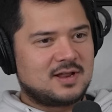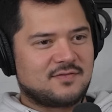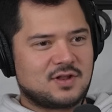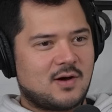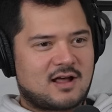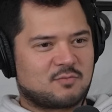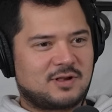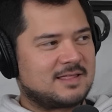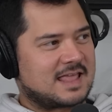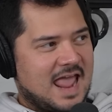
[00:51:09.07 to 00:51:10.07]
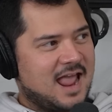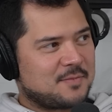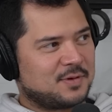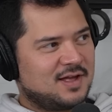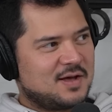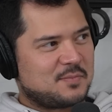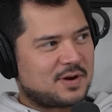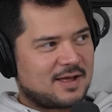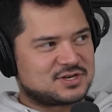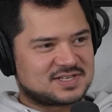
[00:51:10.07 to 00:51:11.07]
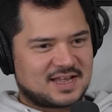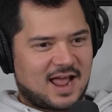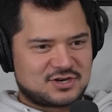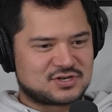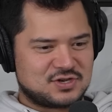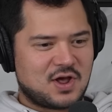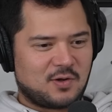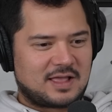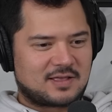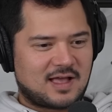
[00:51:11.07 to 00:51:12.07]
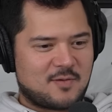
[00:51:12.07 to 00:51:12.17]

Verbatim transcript: don't even know how to play the game, but I just like I just know like